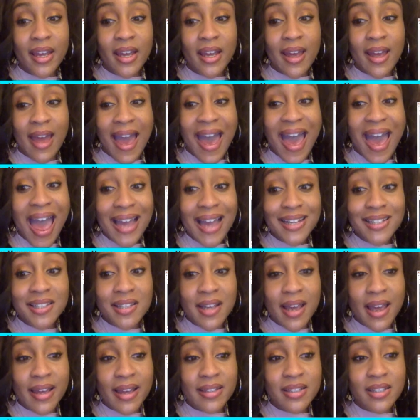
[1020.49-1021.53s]

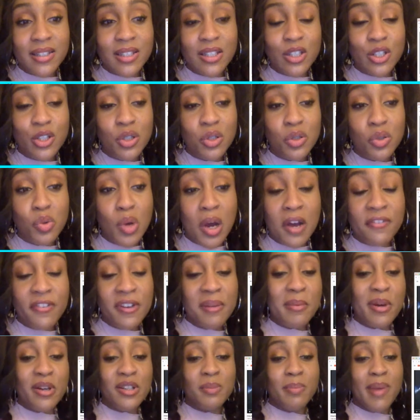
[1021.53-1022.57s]
access to a
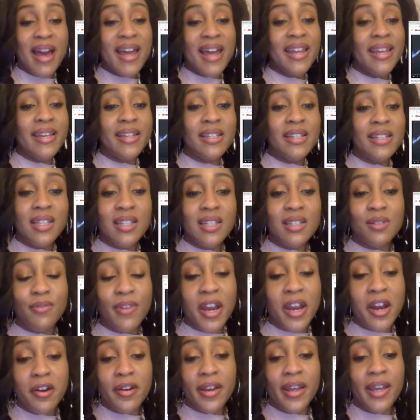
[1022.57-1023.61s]
female's body is
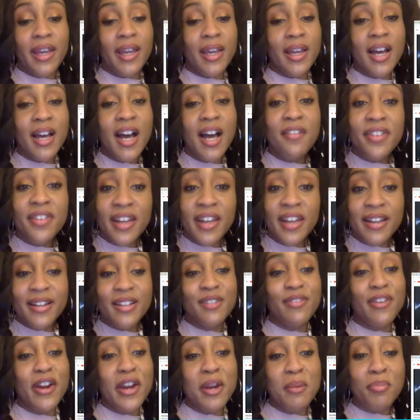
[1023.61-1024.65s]
very coveted. It's
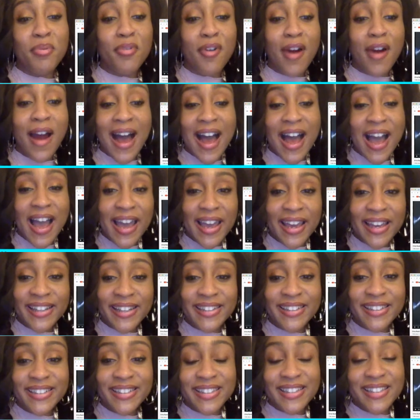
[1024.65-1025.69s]
very
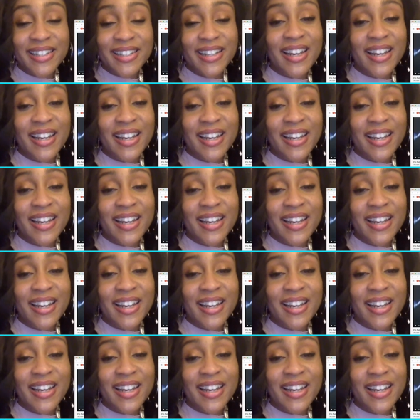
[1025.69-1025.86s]
prized.